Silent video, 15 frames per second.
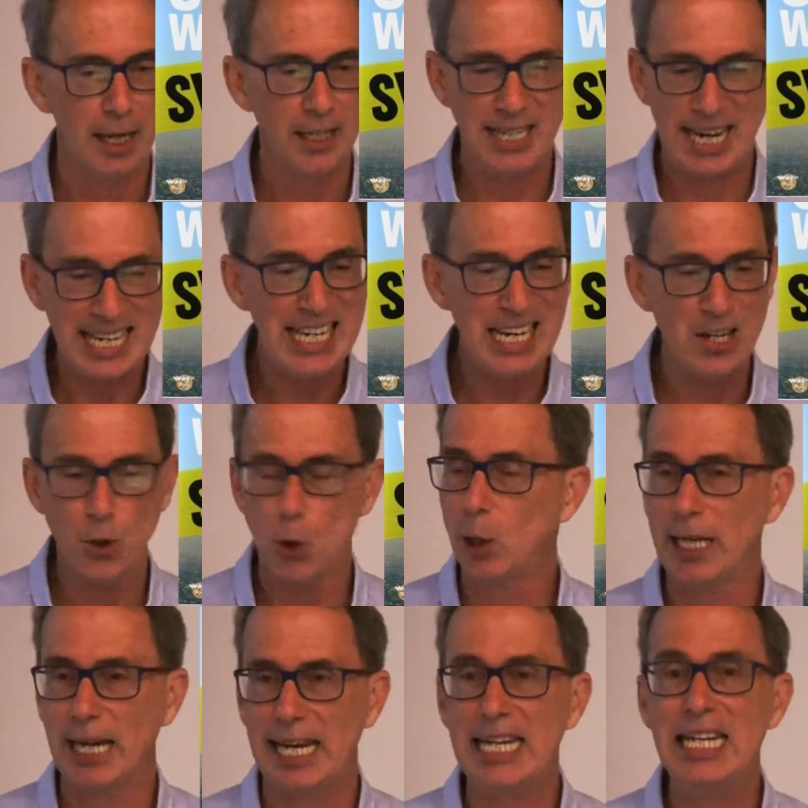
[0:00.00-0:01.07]
Ten years
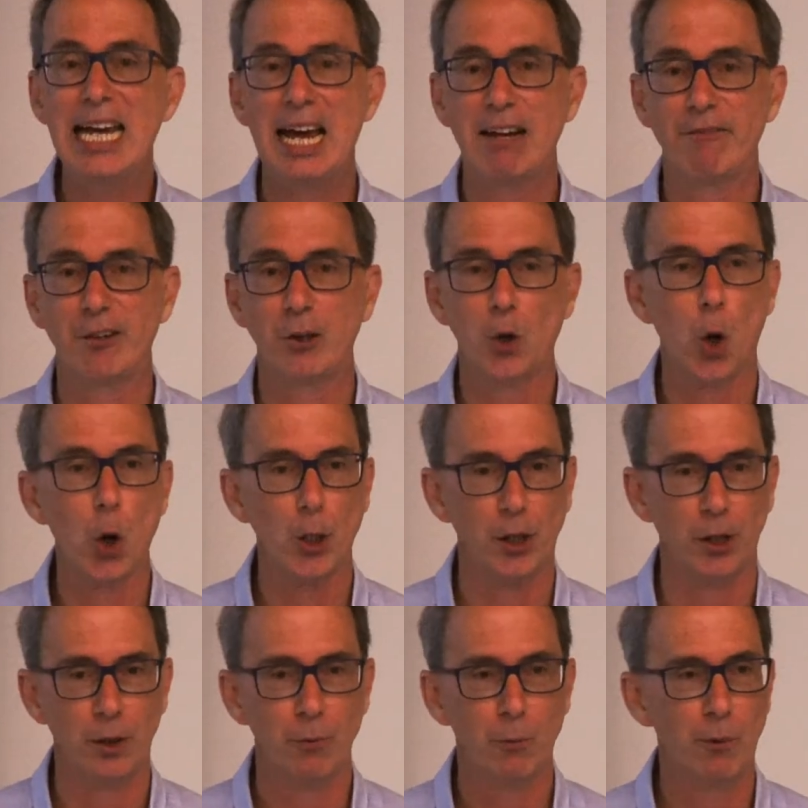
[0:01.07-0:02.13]
earlier, he had forgotten
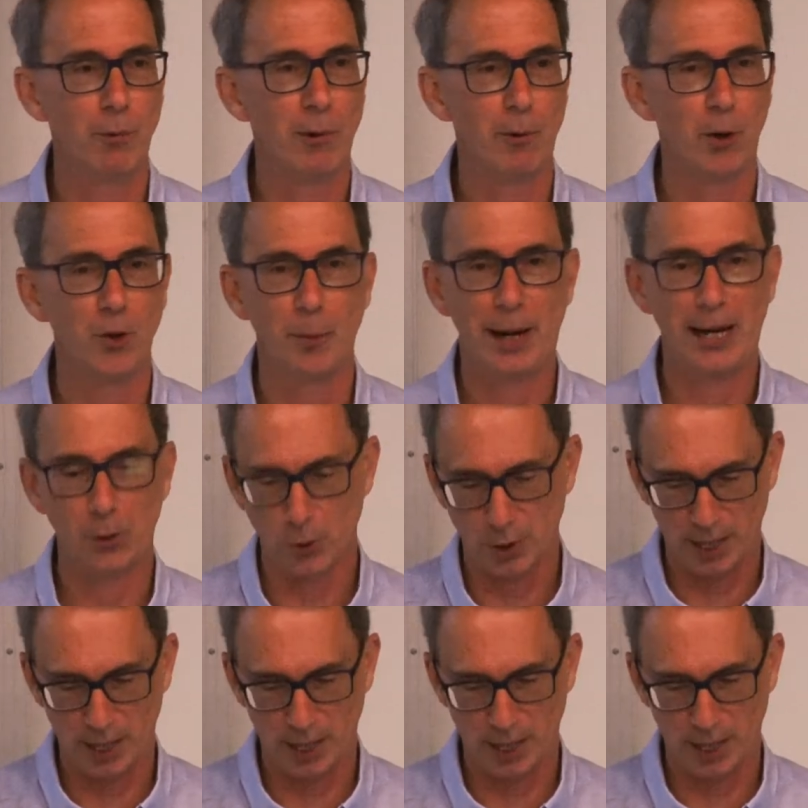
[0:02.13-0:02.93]
when we were on the panel